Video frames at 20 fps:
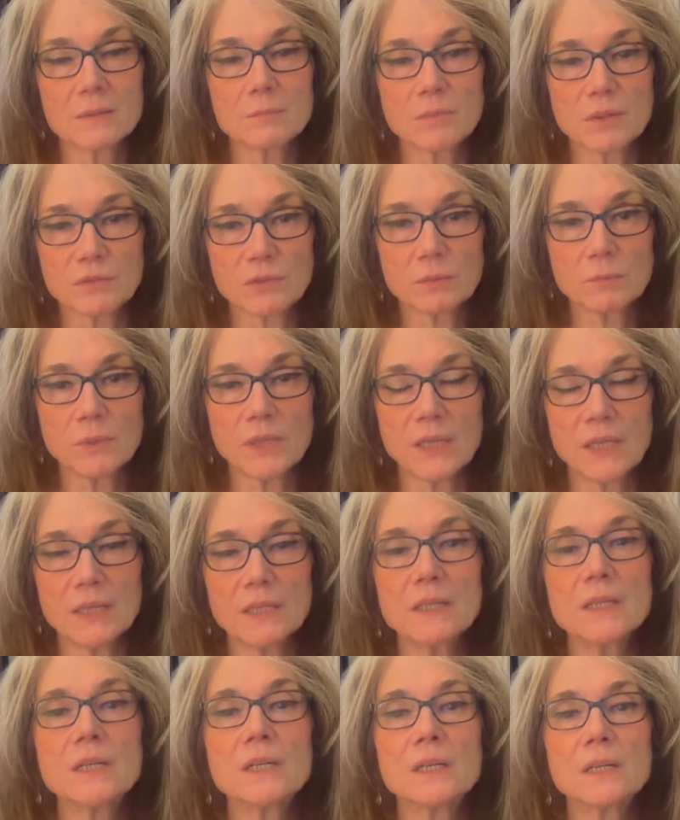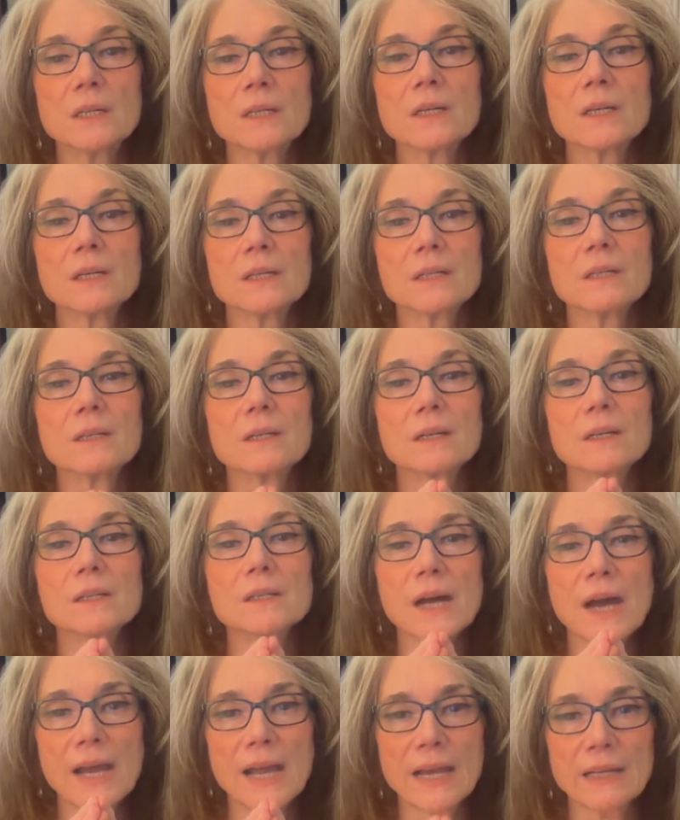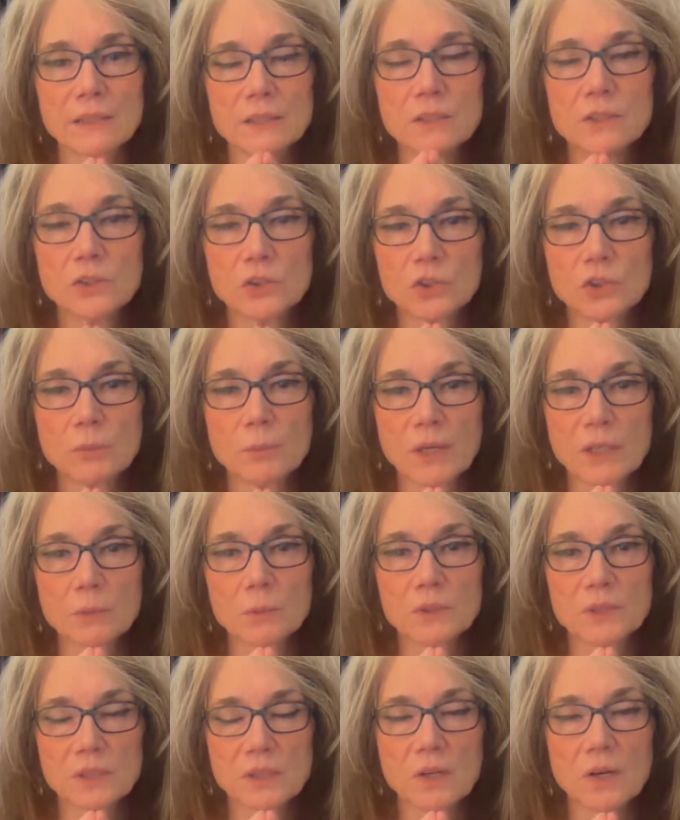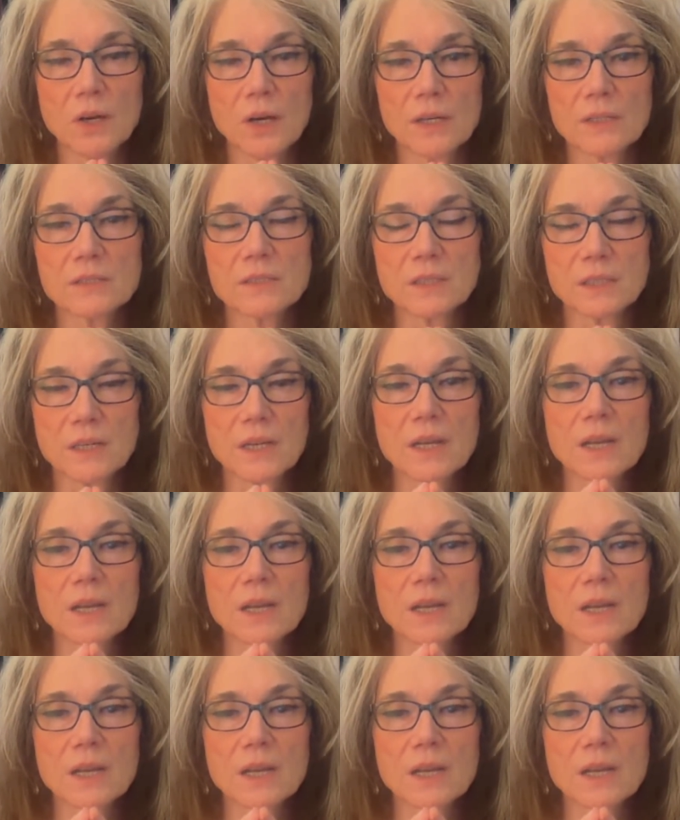But for me, I had to do it no matter what the cost.